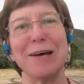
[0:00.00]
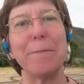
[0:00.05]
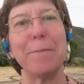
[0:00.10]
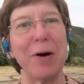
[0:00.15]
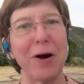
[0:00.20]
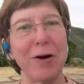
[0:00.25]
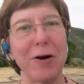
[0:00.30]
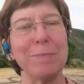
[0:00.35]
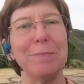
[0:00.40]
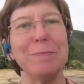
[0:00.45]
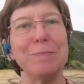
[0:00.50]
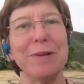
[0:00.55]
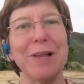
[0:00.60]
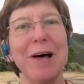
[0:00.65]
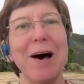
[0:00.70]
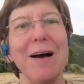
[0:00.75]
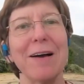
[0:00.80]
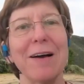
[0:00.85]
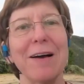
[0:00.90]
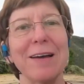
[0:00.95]
apartment
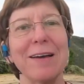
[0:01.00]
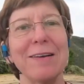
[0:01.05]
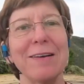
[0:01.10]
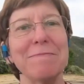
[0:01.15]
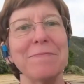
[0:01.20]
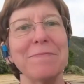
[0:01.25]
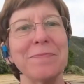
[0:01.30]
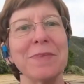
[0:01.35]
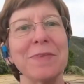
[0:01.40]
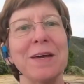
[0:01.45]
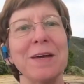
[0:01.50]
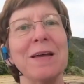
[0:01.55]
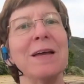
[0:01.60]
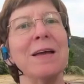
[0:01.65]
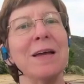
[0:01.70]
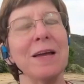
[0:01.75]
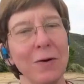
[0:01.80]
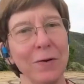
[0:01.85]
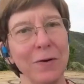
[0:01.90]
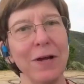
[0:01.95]
block
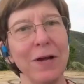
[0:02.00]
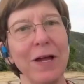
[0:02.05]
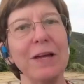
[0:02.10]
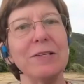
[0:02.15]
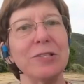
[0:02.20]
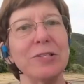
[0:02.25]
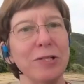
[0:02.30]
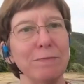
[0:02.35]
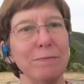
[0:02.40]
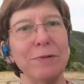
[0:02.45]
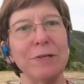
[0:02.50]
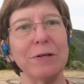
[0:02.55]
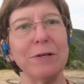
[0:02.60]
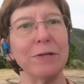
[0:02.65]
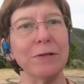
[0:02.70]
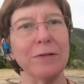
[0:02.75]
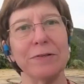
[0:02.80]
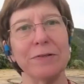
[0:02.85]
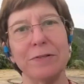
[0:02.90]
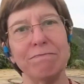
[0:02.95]
to
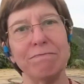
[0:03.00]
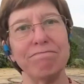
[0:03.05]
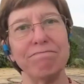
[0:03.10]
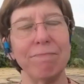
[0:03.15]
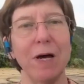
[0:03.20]
build